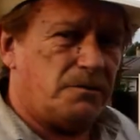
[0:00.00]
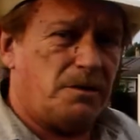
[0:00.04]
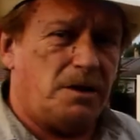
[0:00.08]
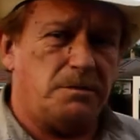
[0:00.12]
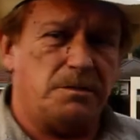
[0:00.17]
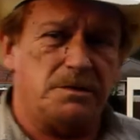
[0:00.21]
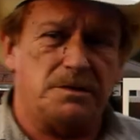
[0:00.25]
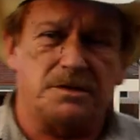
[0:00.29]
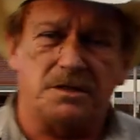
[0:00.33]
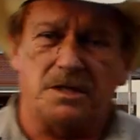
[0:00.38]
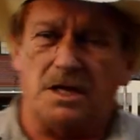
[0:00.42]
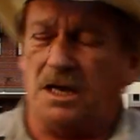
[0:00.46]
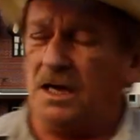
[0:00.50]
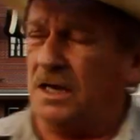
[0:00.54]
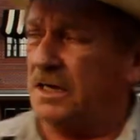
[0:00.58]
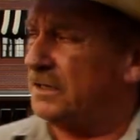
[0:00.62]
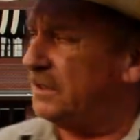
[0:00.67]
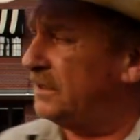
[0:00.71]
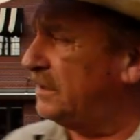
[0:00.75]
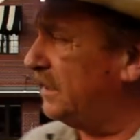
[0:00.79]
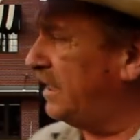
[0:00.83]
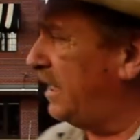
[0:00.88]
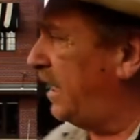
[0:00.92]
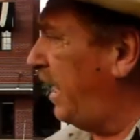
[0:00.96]
right beside
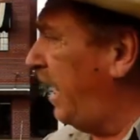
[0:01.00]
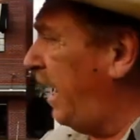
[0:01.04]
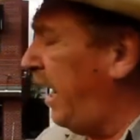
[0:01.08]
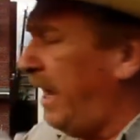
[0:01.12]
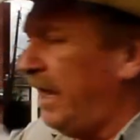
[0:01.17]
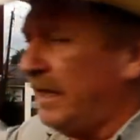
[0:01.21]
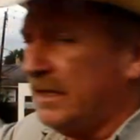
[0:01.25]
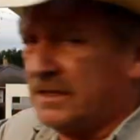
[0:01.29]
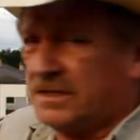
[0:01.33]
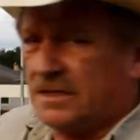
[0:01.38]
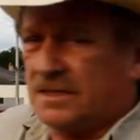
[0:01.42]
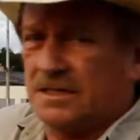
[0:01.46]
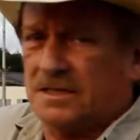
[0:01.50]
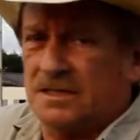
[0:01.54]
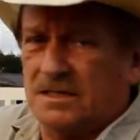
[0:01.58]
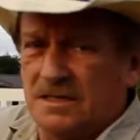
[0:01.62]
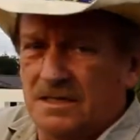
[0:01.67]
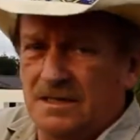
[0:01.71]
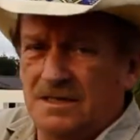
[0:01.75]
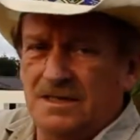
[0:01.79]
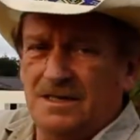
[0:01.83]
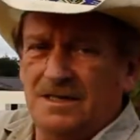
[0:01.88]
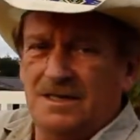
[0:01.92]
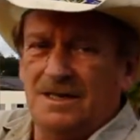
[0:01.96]
Katz's,
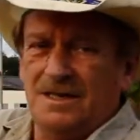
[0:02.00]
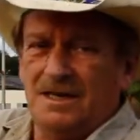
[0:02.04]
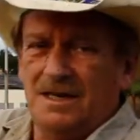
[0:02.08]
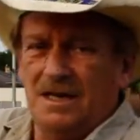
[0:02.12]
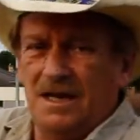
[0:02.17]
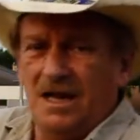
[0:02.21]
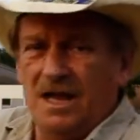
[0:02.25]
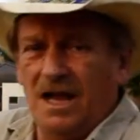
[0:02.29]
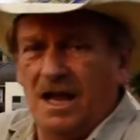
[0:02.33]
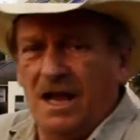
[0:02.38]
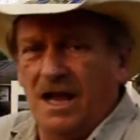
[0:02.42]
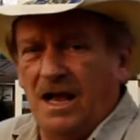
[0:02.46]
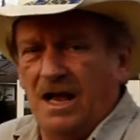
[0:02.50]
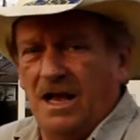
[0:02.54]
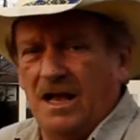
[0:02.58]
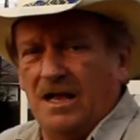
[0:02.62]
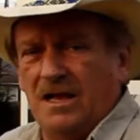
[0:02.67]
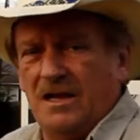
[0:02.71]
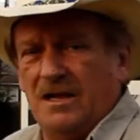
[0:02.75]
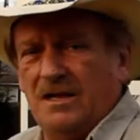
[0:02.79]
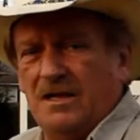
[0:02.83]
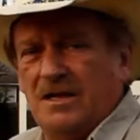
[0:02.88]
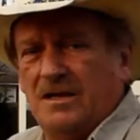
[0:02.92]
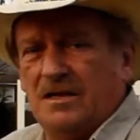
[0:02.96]
uh,
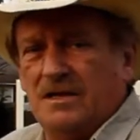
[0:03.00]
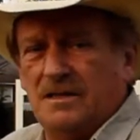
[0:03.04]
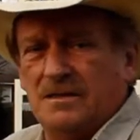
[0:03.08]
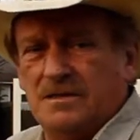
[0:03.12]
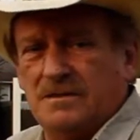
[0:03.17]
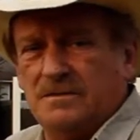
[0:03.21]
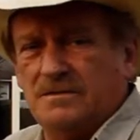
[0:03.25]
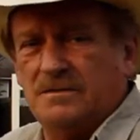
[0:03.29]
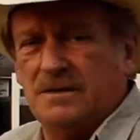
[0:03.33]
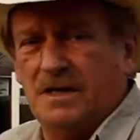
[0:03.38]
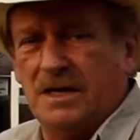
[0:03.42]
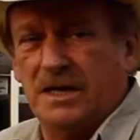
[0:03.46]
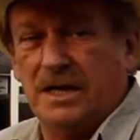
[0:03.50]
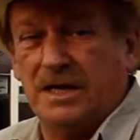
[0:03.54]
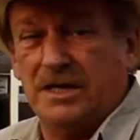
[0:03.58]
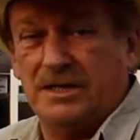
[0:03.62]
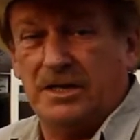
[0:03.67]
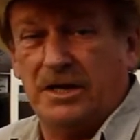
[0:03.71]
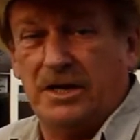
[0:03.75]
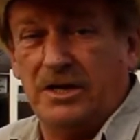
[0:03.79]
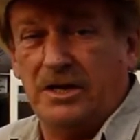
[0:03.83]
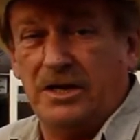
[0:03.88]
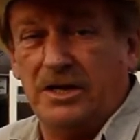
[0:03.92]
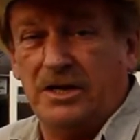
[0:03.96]
I gotta
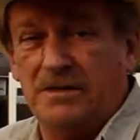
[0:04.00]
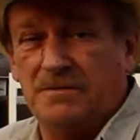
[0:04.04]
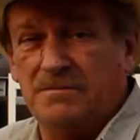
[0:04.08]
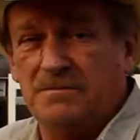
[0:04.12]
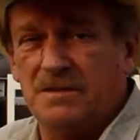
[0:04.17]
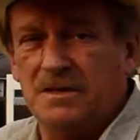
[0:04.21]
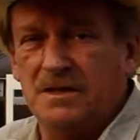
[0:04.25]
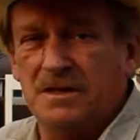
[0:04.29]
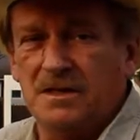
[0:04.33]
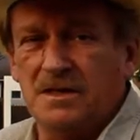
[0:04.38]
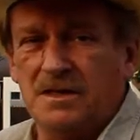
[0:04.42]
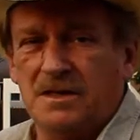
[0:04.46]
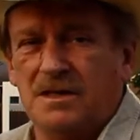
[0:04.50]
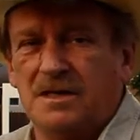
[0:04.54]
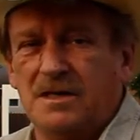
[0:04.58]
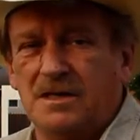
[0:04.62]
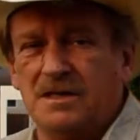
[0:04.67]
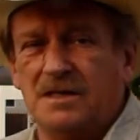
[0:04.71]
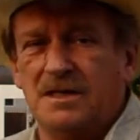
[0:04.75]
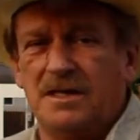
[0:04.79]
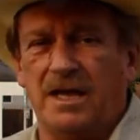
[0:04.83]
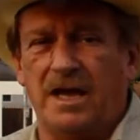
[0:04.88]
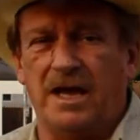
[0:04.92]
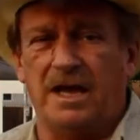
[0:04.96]
tell you,
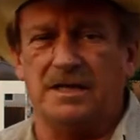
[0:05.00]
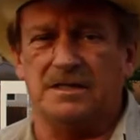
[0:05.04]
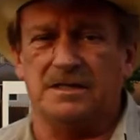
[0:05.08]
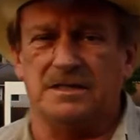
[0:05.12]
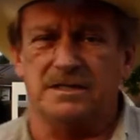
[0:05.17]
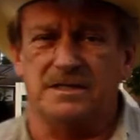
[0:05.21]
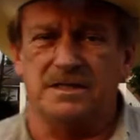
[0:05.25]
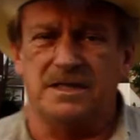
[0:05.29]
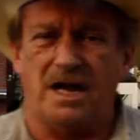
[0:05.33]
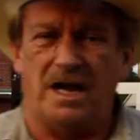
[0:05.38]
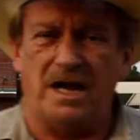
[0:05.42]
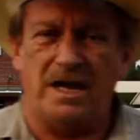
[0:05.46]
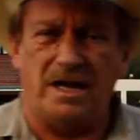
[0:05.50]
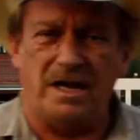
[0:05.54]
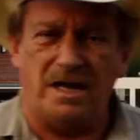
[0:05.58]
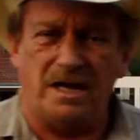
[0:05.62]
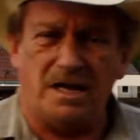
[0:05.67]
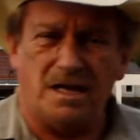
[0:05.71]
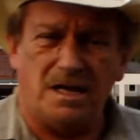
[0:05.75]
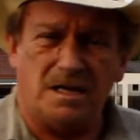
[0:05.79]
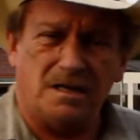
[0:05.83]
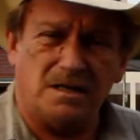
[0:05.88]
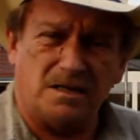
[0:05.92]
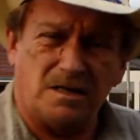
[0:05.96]
Katz's
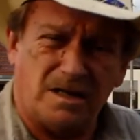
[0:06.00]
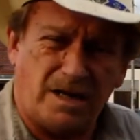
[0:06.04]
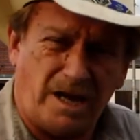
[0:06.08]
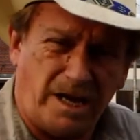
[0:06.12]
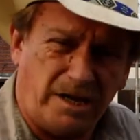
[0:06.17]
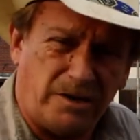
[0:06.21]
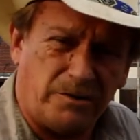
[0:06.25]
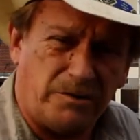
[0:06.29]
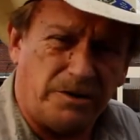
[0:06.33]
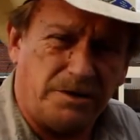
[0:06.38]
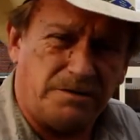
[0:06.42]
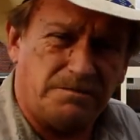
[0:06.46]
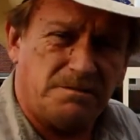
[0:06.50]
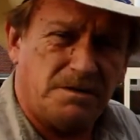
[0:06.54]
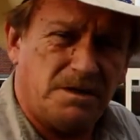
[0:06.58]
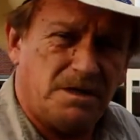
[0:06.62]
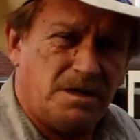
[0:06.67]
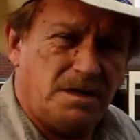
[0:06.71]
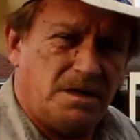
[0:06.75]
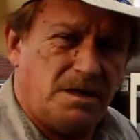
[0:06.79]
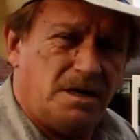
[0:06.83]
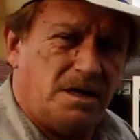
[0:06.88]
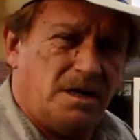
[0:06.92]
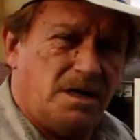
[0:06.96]
uh, Catering
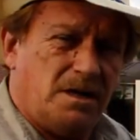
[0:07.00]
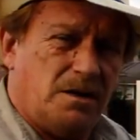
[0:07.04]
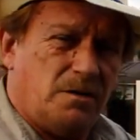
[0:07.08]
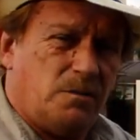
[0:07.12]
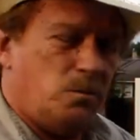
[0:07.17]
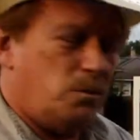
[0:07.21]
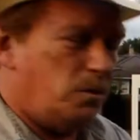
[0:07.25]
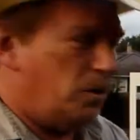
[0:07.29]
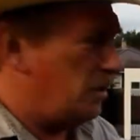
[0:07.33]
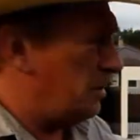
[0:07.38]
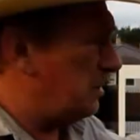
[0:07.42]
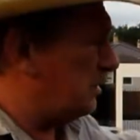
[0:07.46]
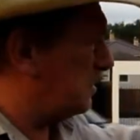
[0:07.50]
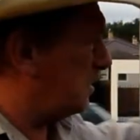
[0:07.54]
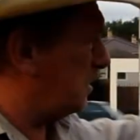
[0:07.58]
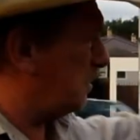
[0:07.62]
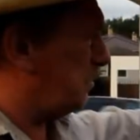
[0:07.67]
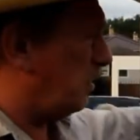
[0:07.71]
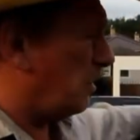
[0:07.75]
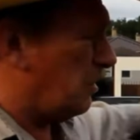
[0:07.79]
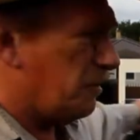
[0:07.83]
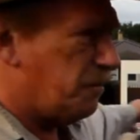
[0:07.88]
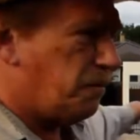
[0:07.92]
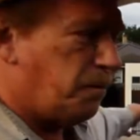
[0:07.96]
was the
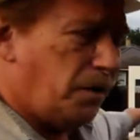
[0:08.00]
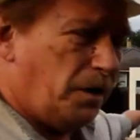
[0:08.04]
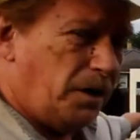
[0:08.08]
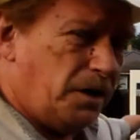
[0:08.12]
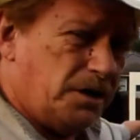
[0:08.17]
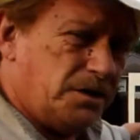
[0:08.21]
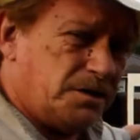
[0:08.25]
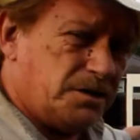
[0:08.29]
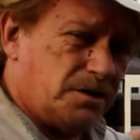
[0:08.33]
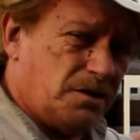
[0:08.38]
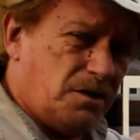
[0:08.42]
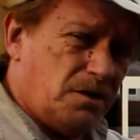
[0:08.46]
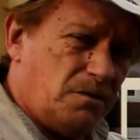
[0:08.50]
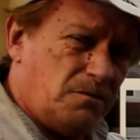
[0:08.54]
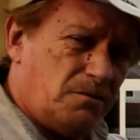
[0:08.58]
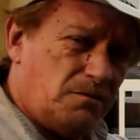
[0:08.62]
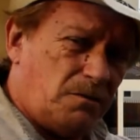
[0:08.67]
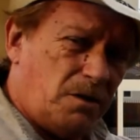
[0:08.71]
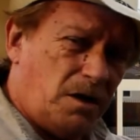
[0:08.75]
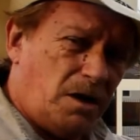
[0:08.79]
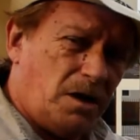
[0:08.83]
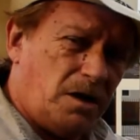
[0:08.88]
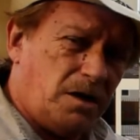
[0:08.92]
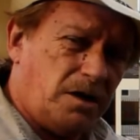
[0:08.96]
birthplace of
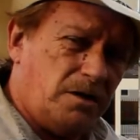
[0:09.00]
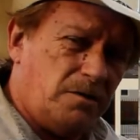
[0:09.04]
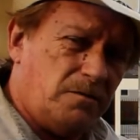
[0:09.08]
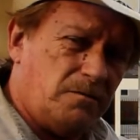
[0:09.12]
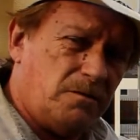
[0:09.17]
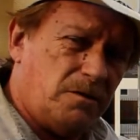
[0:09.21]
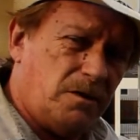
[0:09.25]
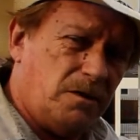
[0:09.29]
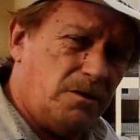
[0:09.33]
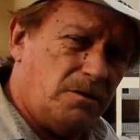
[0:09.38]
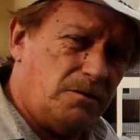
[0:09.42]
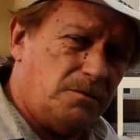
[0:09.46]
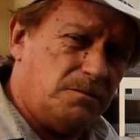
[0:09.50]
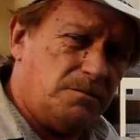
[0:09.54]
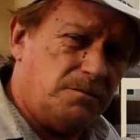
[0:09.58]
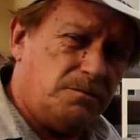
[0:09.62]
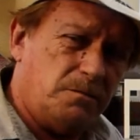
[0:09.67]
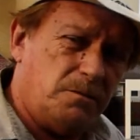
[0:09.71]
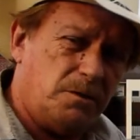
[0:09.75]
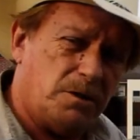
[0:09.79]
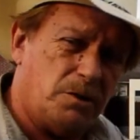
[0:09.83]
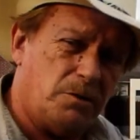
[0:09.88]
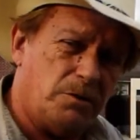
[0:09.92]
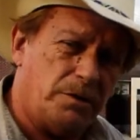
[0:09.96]
rock and roll.
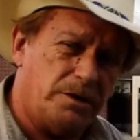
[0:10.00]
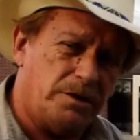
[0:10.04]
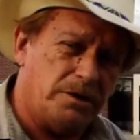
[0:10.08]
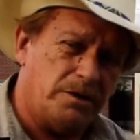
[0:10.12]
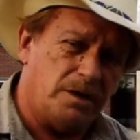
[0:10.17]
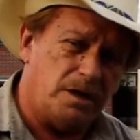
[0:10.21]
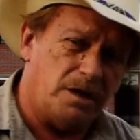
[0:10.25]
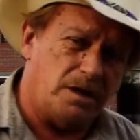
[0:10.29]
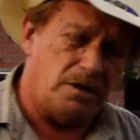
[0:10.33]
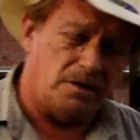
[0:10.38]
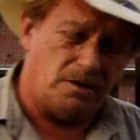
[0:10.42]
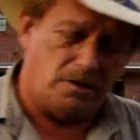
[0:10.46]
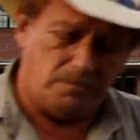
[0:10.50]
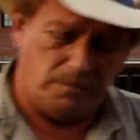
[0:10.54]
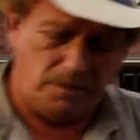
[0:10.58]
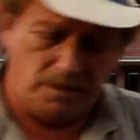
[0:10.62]
We'll go into that here in a